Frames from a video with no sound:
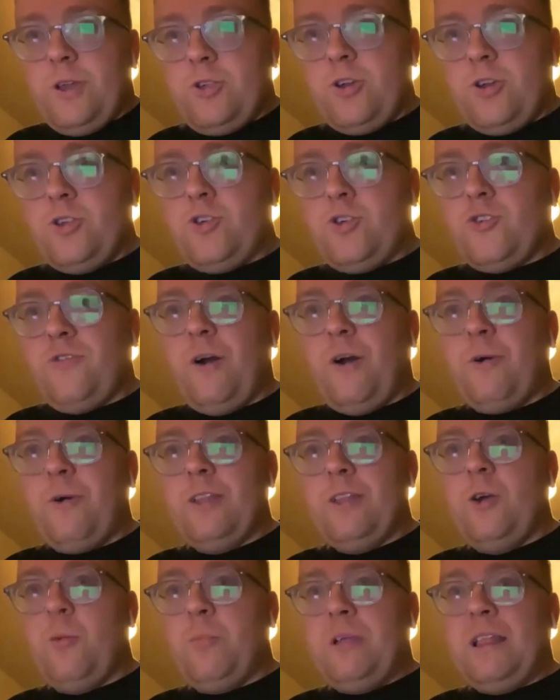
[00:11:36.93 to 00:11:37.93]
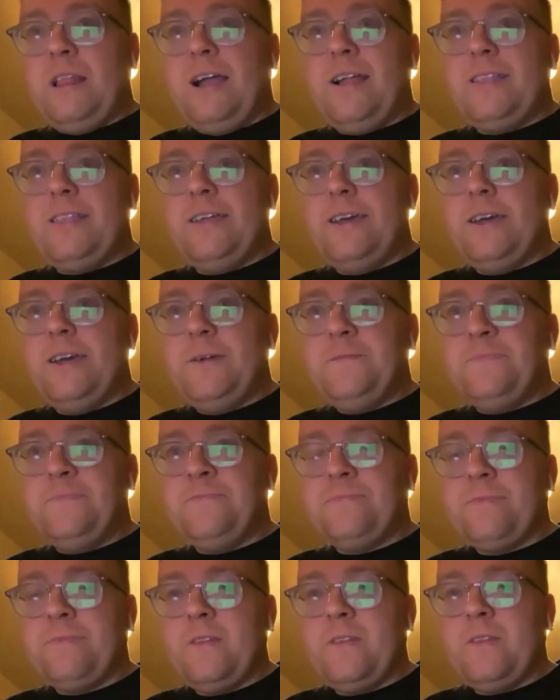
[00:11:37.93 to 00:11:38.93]
just felt a little bit like the
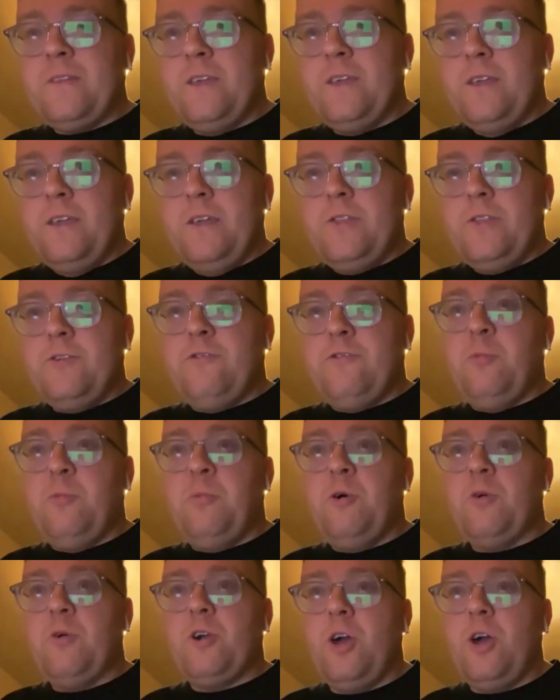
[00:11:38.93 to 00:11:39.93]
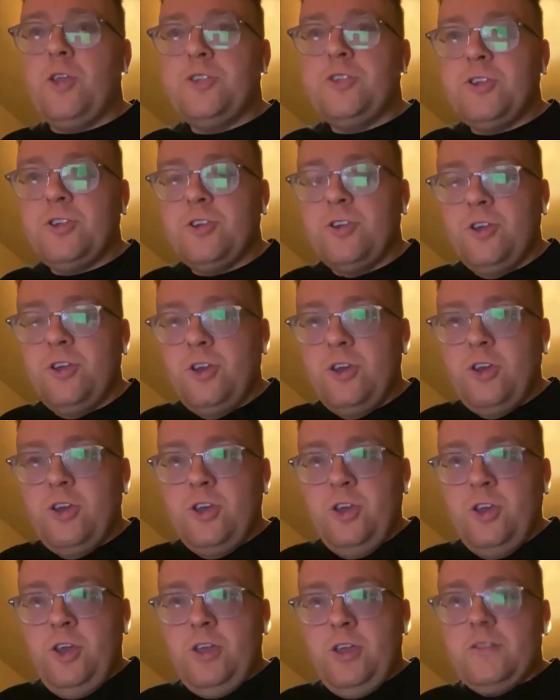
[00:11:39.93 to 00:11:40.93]
football gods
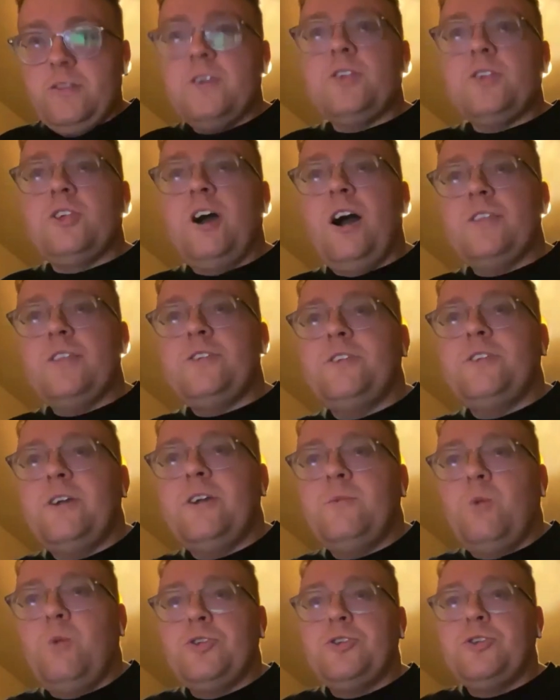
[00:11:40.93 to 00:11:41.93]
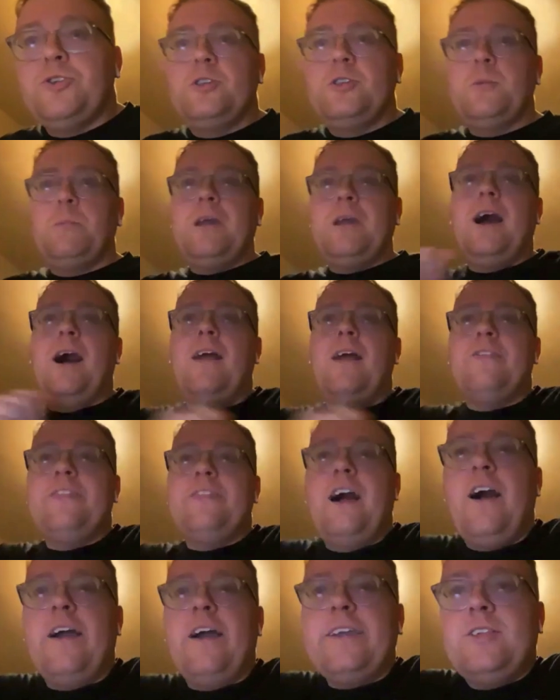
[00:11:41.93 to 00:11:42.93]
decided that it wasn't going to be our
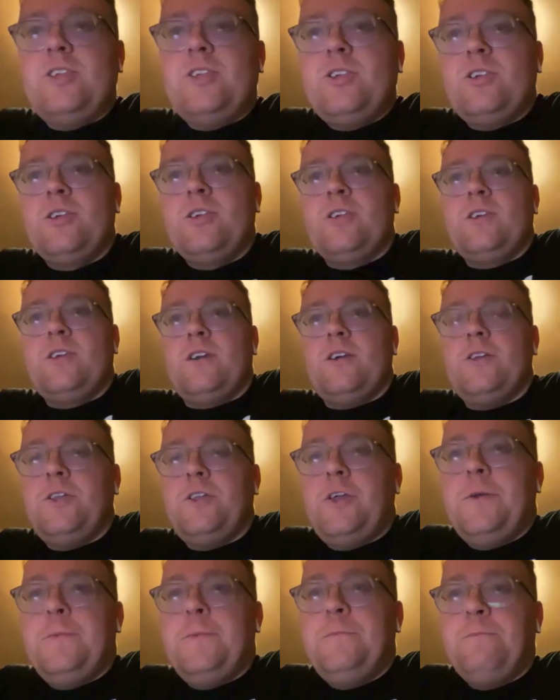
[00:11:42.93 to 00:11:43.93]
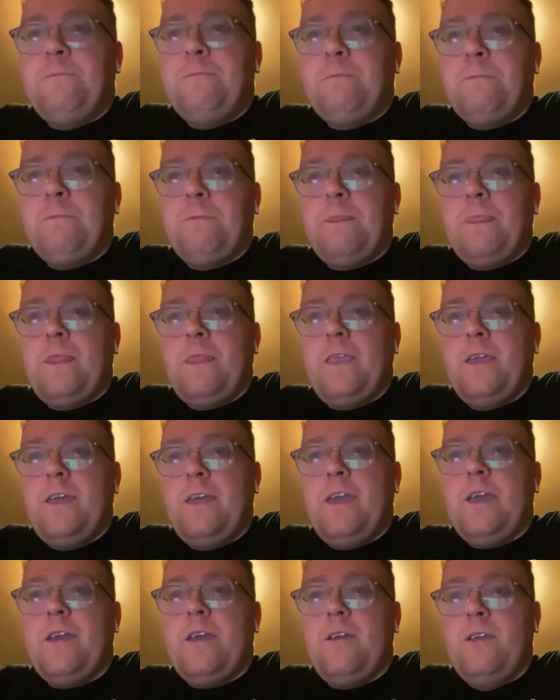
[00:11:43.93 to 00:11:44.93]
night, and
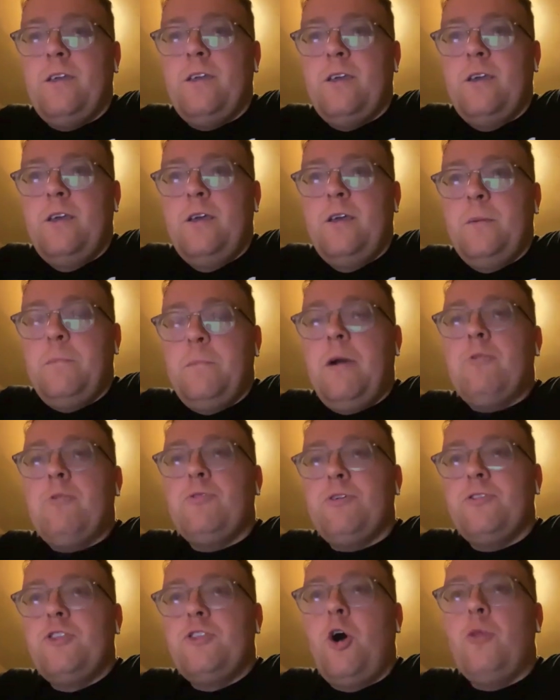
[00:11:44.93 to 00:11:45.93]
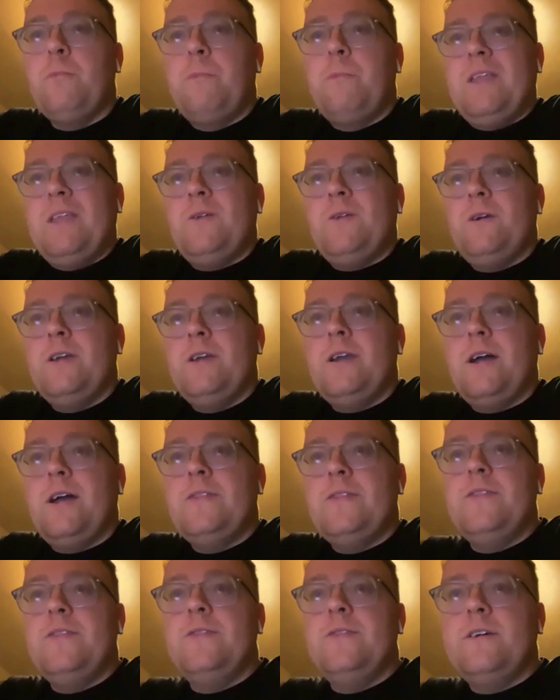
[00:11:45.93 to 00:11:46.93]
yeah, both the non-penalty and
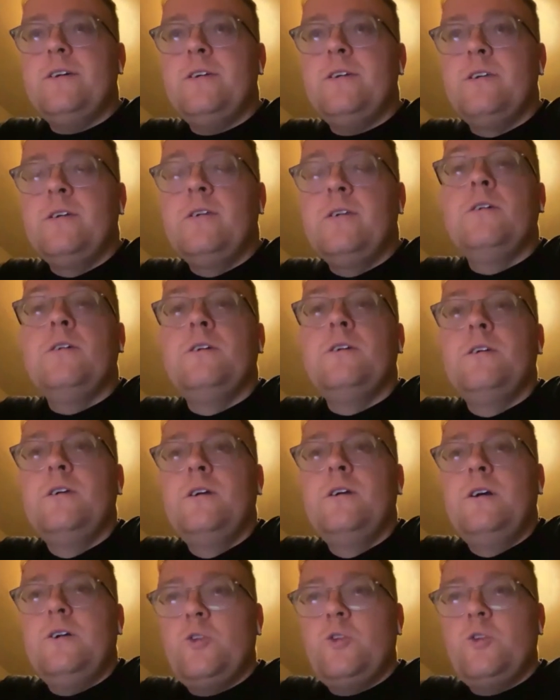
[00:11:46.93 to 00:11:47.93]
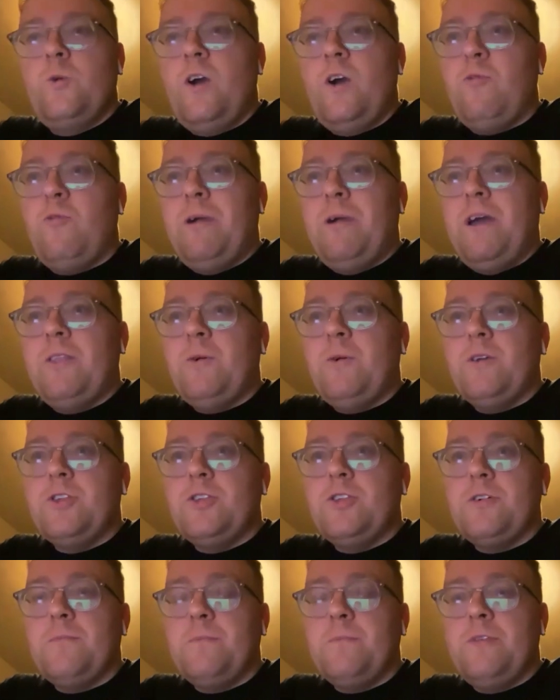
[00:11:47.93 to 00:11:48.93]
then the 12 penalties
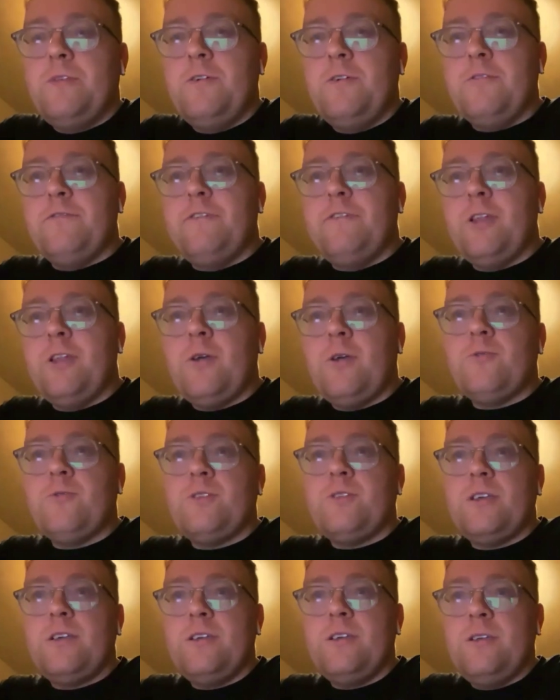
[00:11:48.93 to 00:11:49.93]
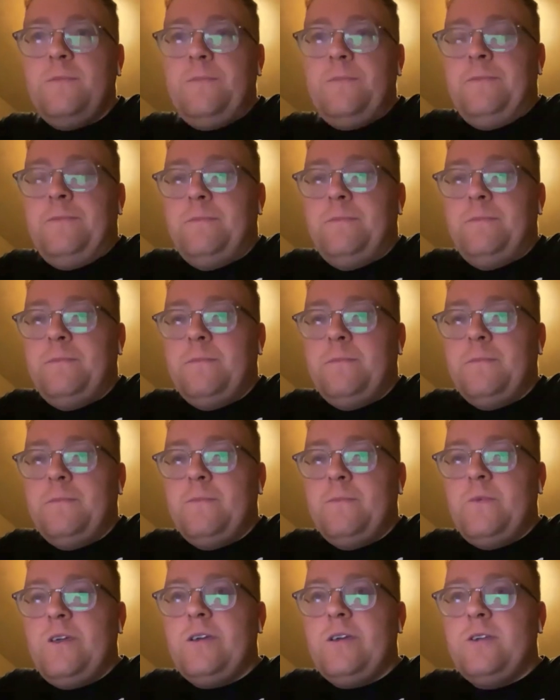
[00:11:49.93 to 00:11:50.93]
that followed it.
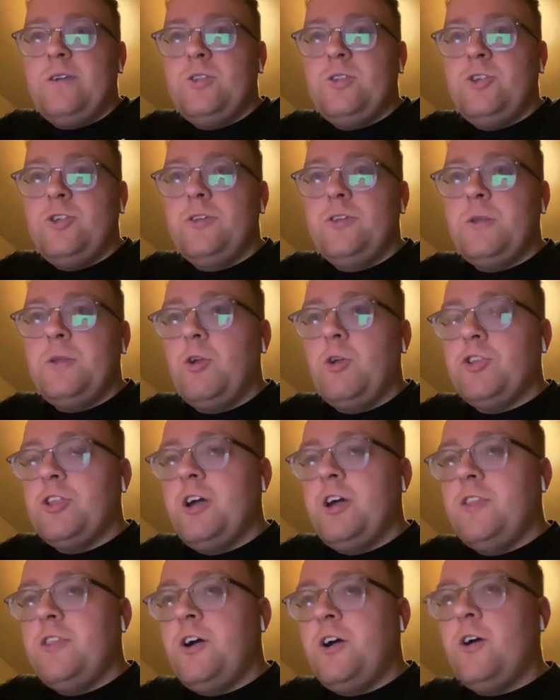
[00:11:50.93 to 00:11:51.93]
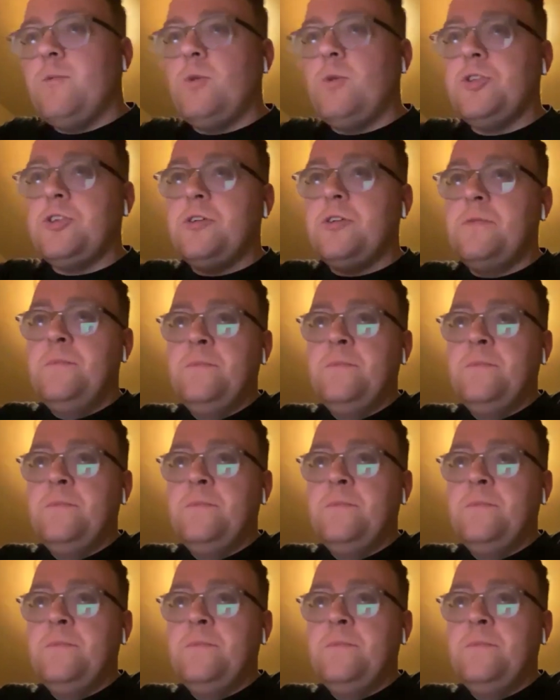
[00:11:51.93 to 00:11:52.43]
It certainly wasn't our night, was it?